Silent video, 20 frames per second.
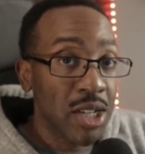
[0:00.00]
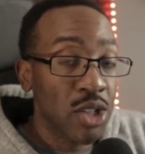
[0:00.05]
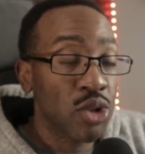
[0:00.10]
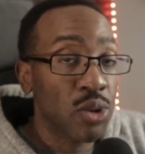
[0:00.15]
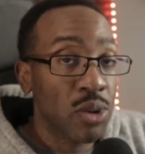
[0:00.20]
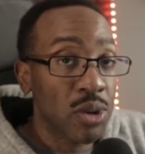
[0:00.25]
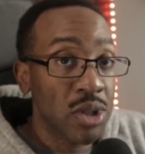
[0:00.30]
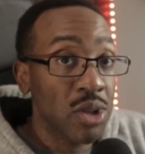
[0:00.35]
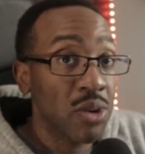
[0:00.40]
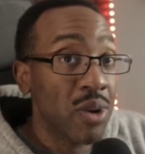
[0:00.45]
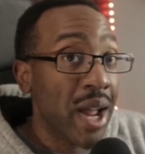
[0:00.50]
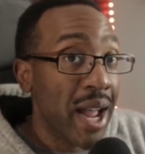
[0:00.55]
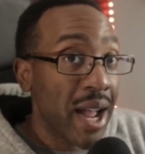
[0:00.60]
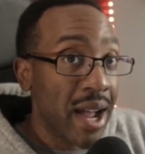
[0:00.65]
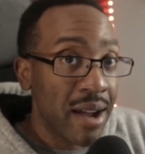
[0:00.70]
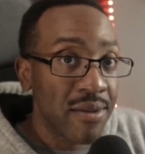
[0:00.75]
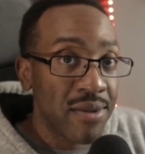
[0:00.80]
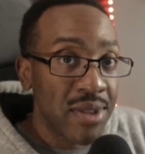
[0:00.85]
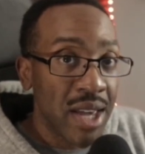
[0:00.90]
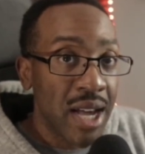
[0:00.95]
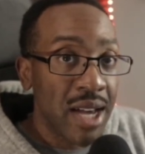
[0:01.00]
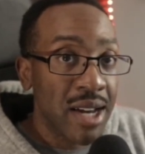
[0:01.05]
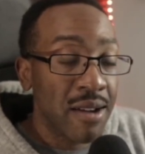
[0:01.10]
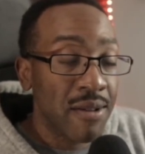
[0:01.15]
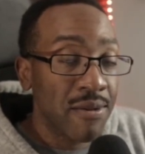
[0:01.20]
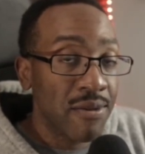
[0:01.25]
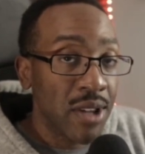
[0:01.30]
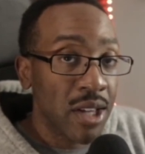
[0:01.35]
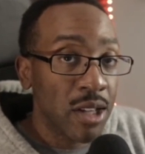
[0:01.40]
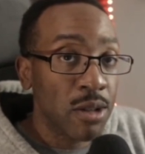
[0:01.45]
make sure you have that
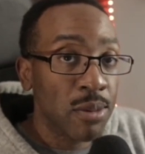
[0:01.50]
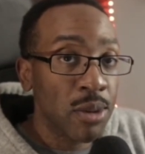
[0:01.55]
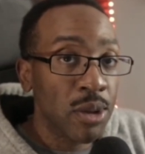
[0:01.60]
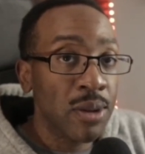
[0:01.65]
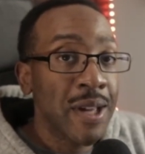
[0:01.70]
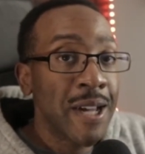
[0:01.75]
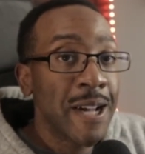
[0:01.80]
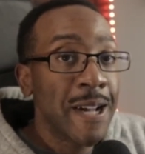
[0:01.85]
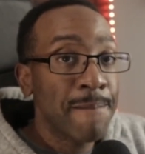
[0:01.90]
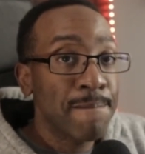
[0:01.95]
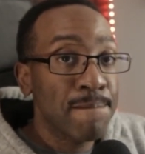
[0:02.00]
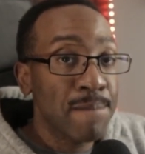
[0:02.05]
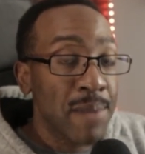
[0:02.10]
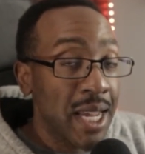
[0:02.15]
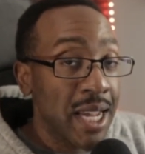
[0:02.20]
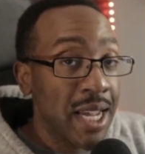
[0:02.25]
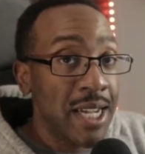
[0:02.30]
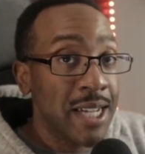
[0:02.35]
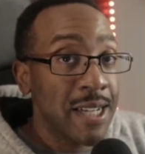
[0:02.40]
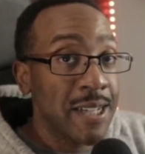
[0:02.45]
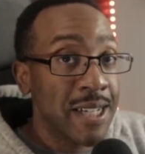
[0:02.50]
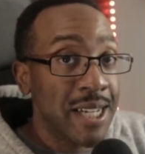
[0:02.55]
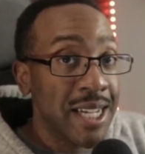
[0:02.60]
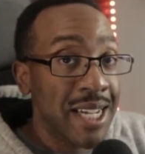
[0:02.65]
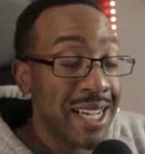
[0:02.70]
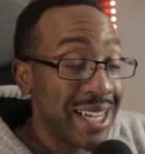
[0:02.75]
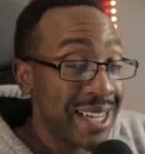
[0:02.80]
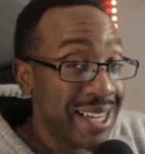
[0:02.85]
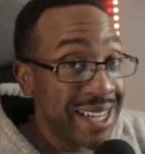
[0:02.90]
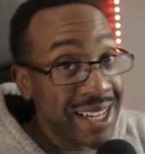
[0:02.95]
available. And
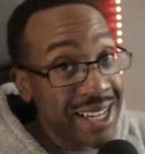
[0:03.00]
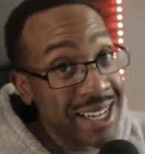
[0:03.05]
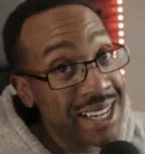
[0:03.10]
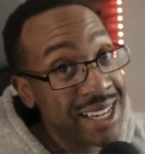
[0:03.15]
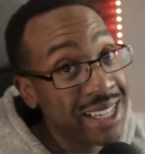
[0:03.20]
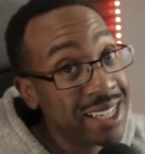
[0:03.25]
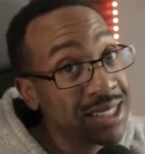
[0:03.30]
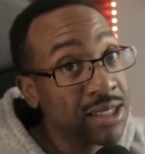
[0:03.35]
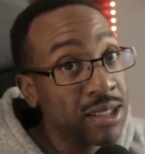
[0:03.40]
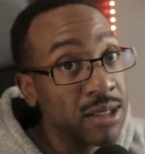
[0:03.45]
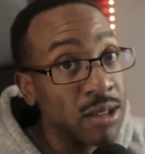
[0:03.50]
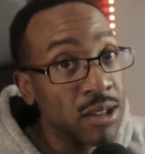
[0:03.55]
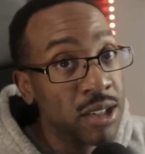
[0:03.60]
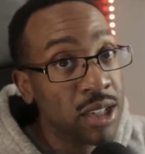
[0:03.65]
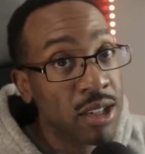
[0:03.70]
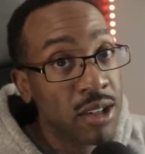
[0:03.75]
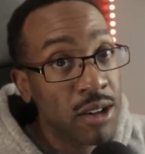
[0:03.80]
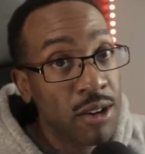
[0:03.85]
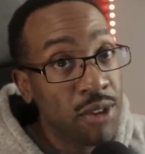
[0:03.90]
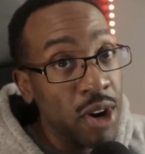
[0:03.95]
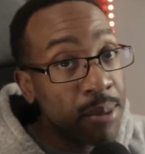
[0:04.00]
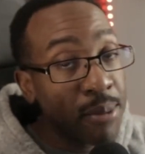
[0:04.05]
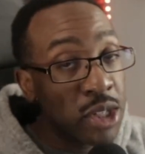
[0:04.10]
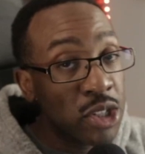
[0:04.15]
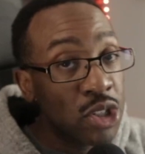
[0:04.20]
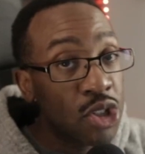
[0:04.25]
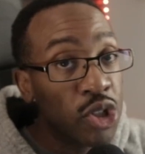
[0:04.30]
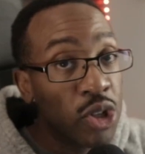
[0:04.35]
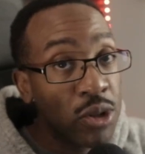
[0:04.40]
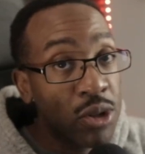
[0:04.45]
it, it is a learning curve. I'm
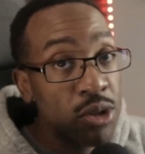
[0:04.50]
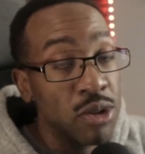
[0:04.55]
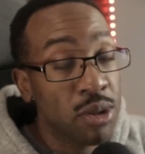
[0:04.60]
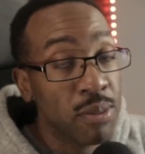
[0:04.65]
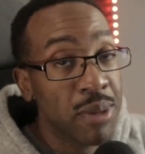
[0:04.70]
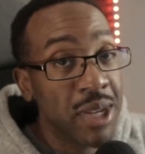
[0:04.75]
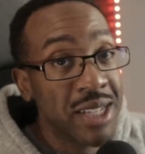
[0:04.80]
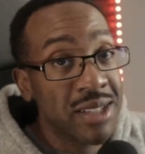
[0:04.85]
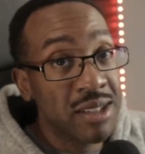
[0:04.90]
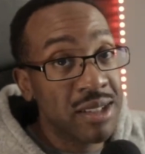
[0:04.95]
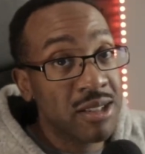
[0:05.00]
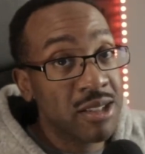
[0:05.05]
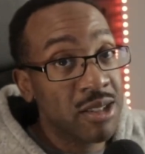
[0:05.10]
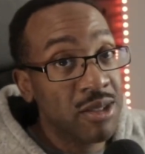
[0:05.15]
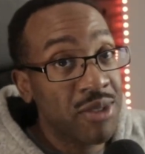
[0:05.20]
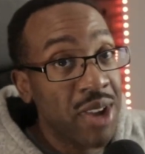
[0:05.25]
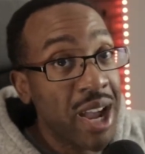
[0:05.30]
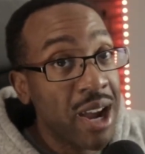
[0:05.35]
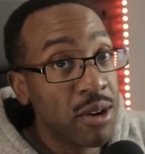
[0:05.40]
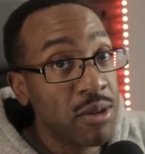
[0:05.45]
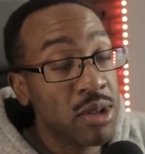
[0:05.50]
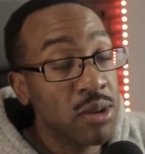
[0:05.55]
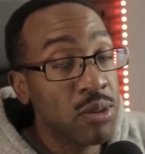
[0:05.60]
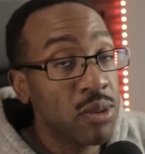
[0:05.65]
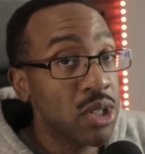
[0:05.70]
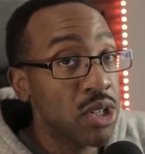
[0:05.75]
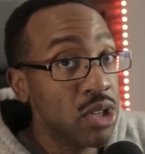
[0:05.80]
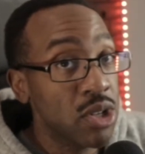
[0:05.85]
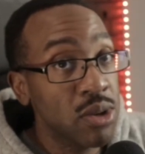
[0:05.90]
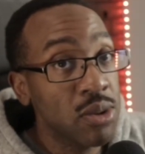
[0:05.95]
gonna show you the basics of how you
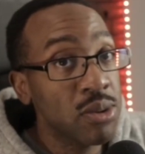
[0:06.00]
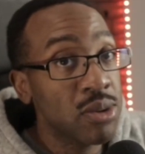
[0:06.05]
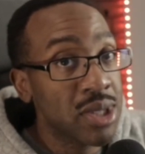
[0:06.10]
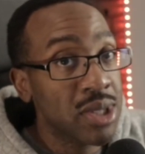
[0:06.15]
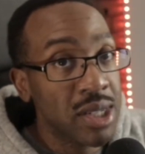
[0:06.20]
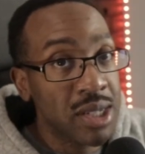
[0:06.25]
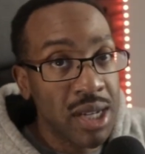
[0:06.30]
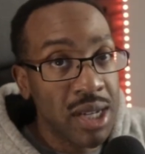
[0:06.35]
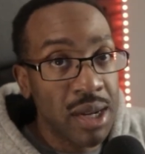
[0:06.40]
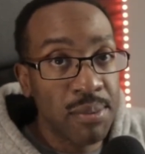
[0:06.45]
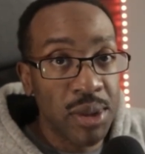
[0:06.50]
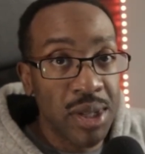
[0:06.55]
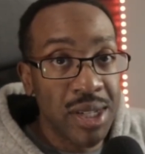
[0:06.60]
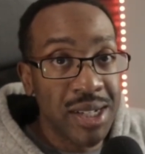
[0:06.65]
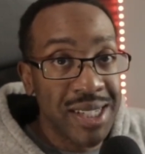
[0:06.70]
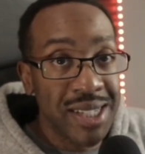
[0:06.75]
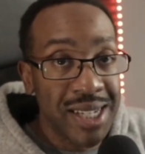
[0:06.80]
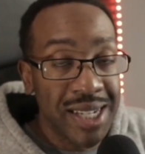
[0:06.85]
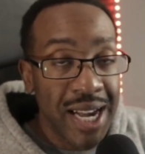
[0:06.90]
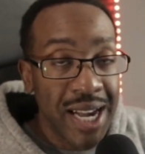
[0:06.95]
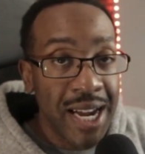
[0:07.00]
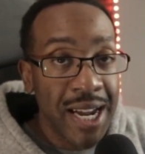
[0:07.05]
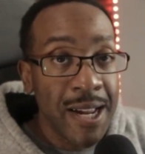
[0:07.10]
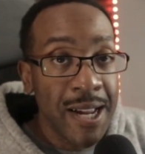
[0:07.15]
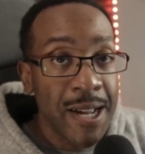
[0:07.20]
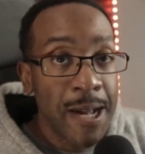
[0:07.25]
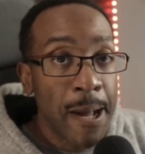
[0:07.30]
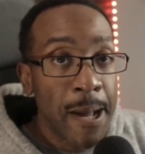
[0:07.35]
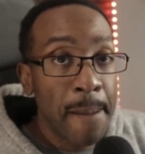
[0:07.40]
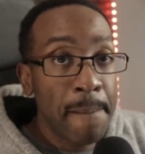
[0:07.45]
would use the template today,